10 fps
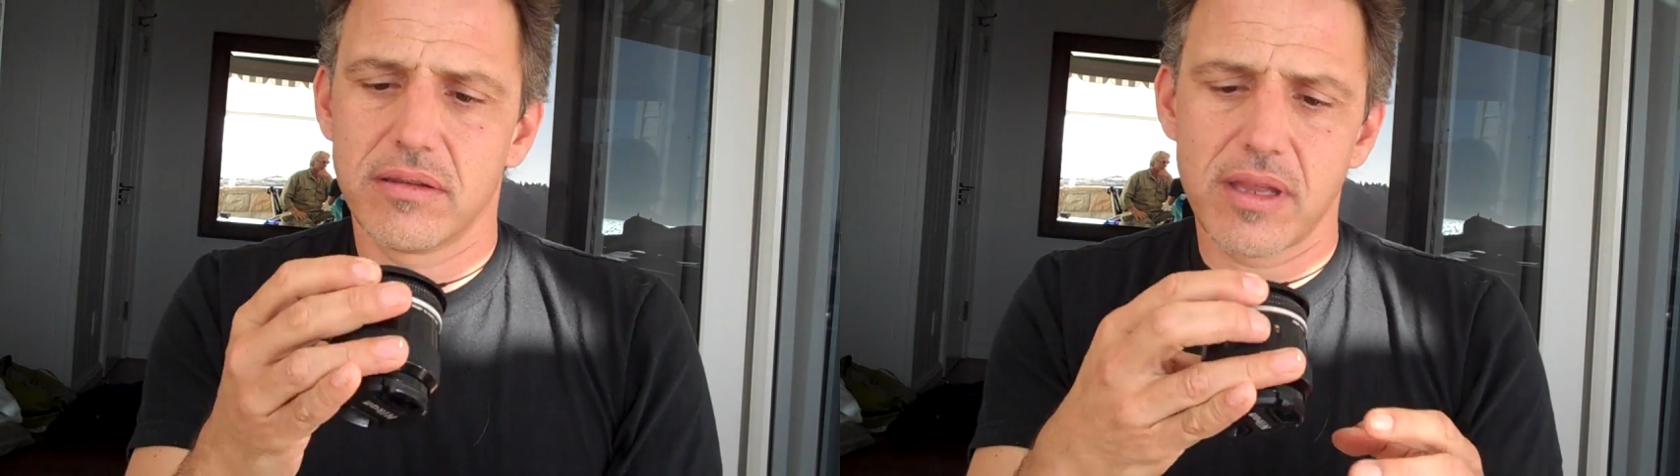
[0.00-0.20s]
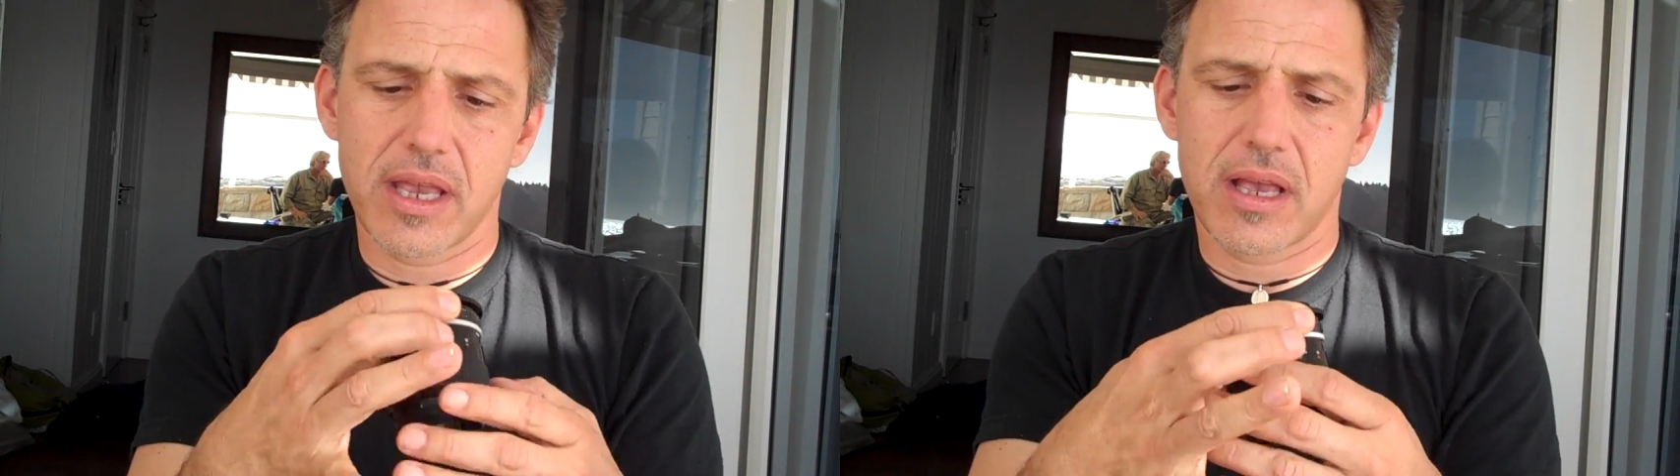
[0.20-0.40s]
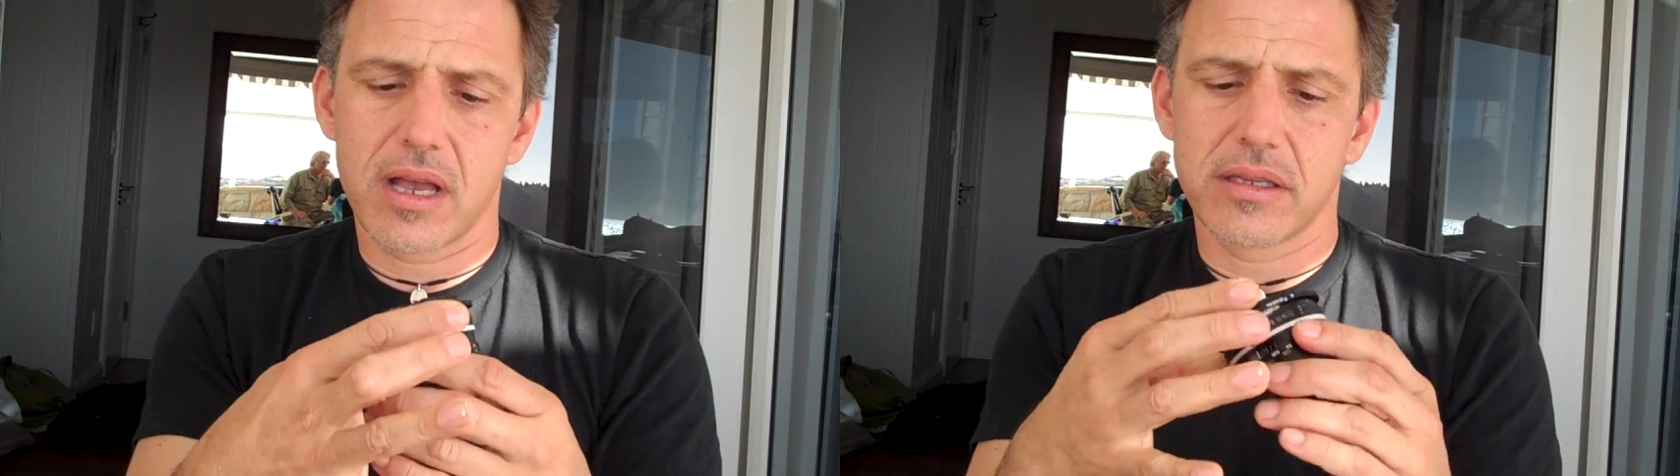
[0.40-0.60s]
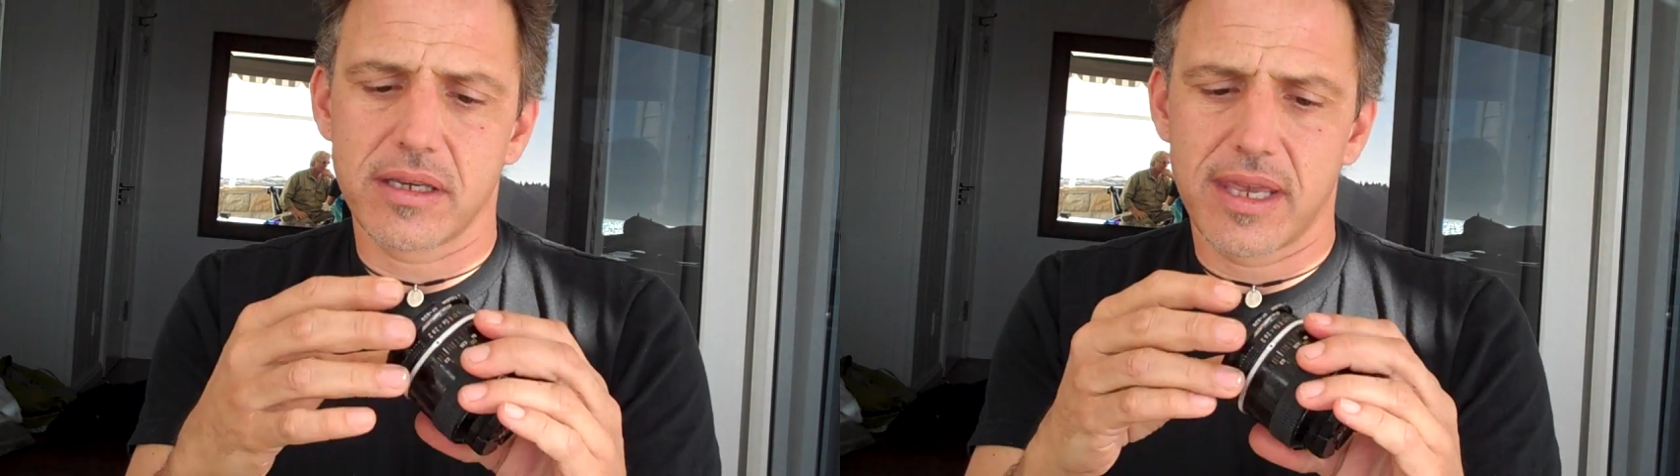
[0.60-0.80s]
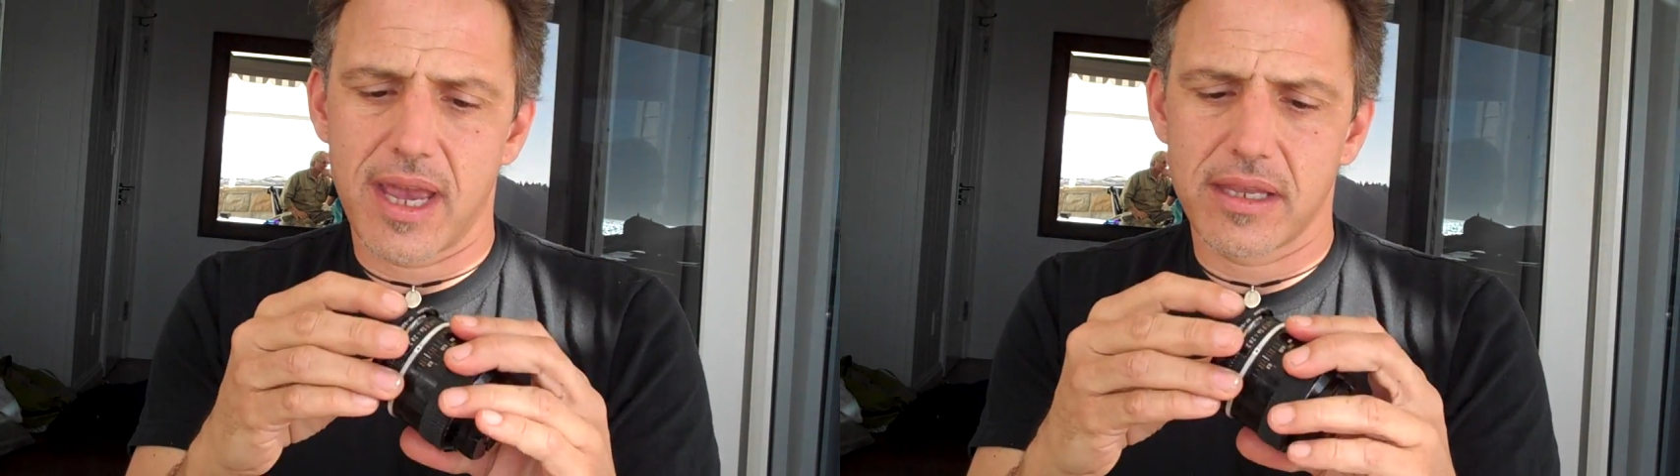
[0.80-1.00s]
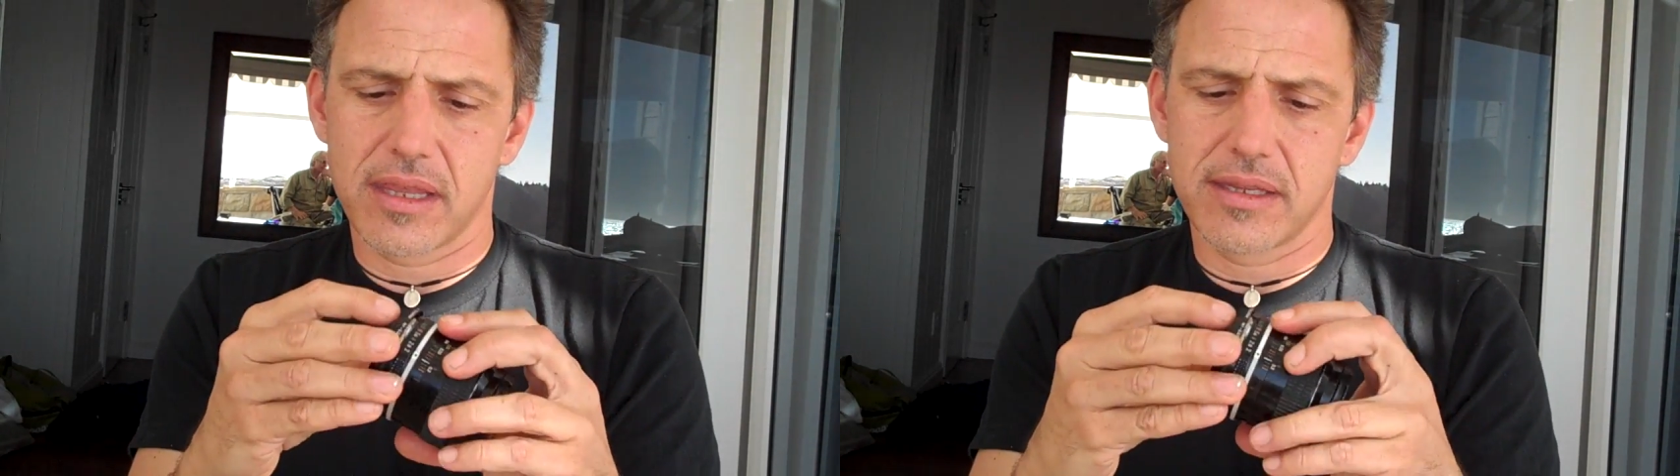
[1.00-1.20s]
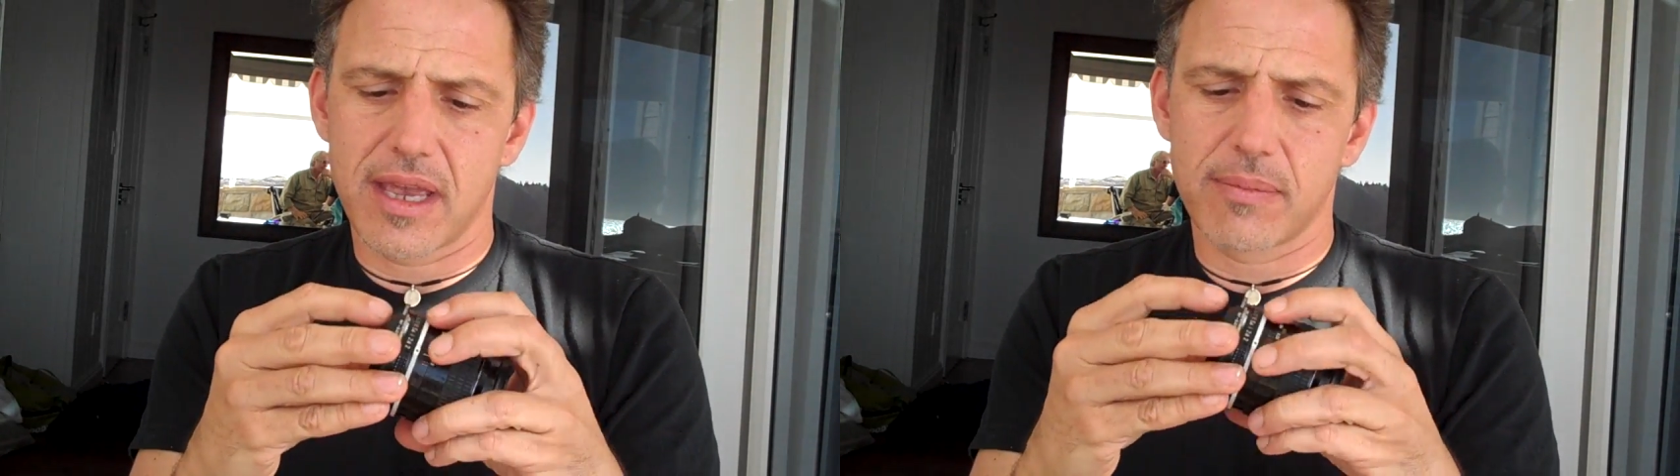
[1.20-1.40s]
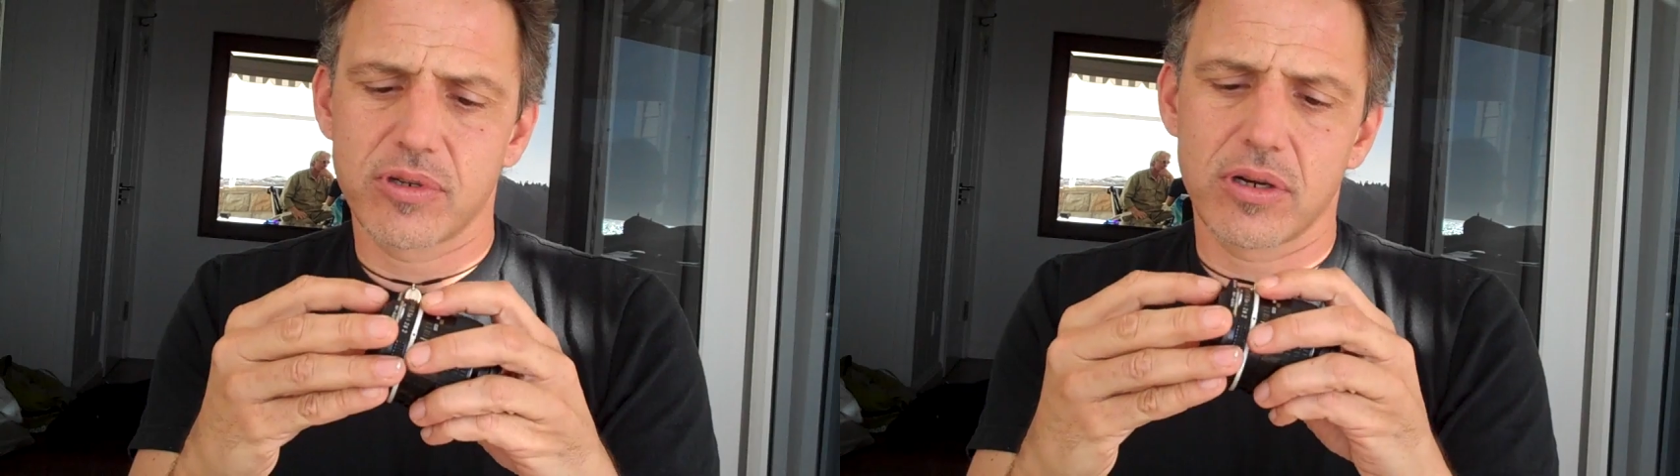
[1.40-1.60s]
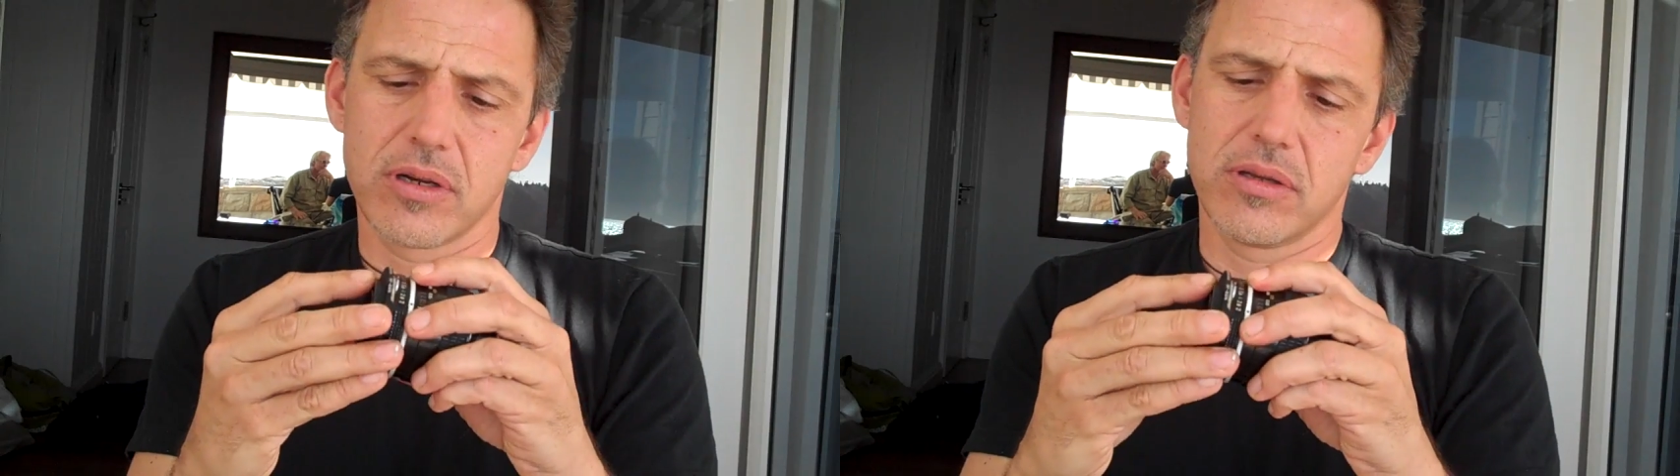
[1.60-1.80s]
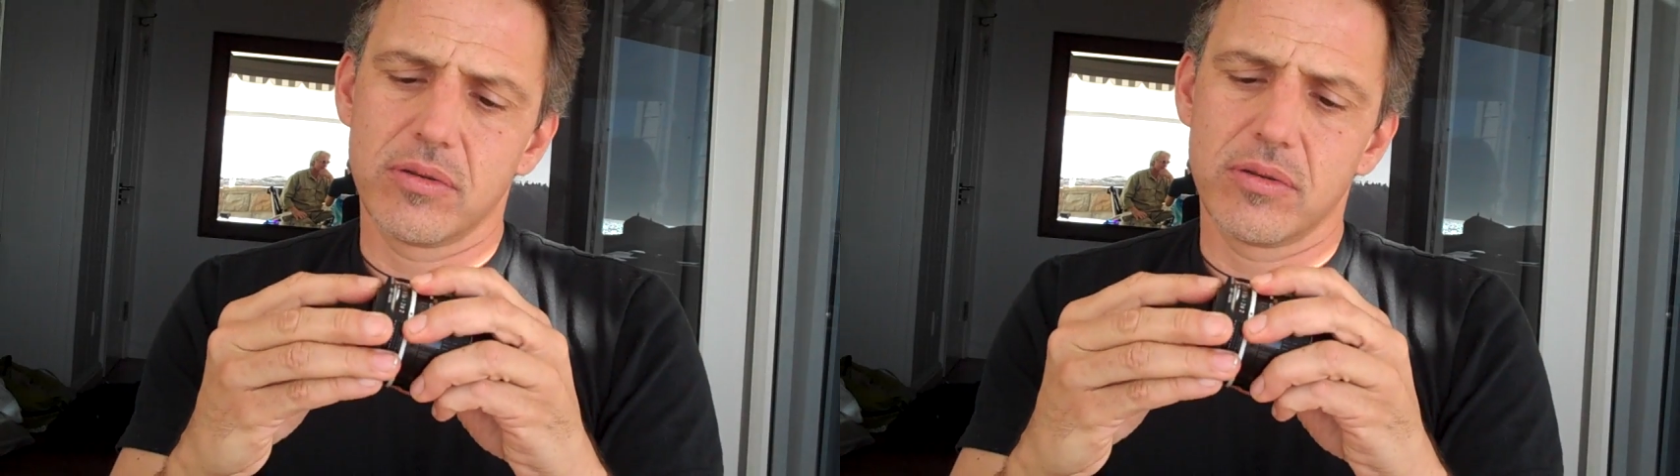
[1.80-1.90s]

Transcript: Nikon to Canon adapter.